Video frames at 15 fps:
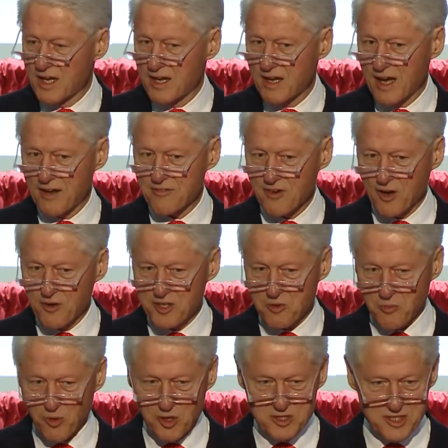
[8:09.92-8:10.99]
after I went to
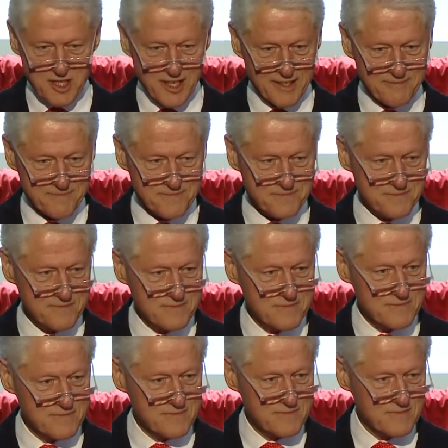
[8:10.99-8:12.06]
Boise State
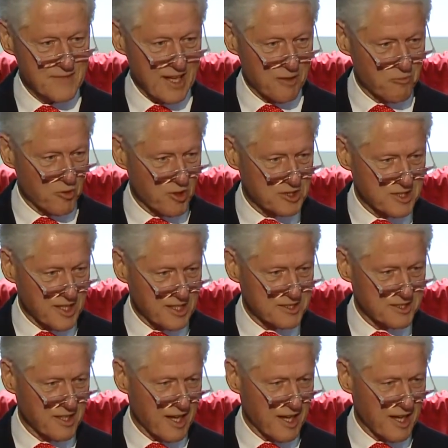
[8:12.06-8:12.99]
and Boys Nation,